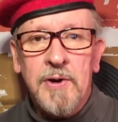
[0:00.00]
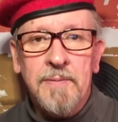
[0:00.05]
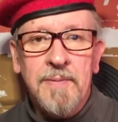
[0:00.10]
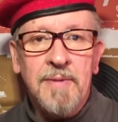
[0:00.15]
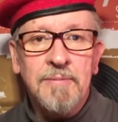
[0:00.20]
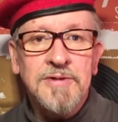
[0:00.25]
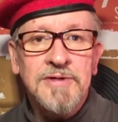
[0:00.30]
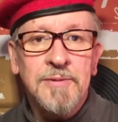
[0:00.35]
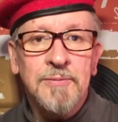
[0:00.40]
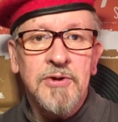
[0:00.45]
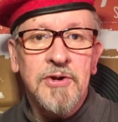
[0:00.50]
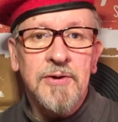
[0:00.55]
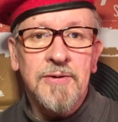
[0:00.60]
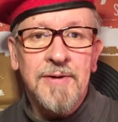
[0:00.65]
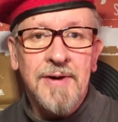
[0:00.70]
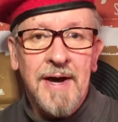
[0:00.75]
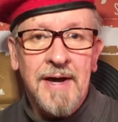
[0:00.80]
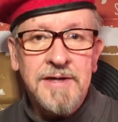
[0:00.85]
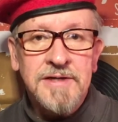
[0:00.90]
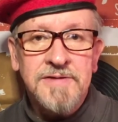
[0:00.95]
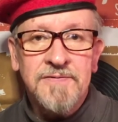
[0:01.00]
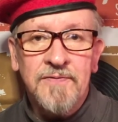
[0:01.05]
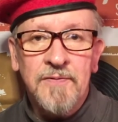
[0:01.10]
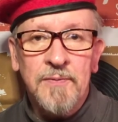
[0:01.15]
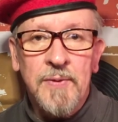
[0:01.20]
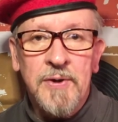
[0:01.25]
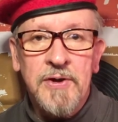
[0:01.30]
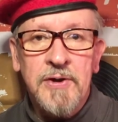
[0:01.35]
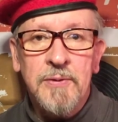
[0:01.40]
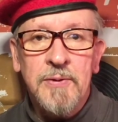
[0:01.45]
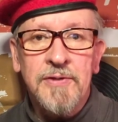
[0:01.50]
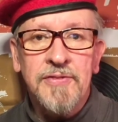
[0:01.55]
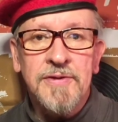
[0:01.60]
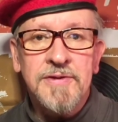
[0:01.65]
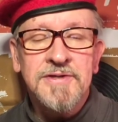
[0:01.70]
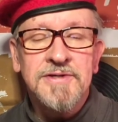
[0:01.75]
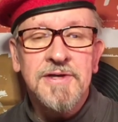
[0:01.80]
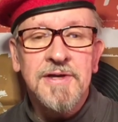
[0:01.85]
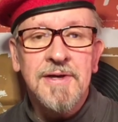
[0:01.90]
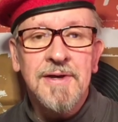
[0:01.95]
maybe somebody you're not as familiar with, and
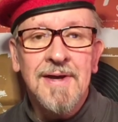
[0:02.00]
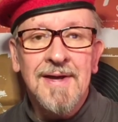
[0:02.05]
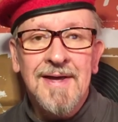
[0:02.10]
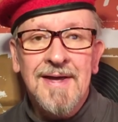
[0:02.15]
see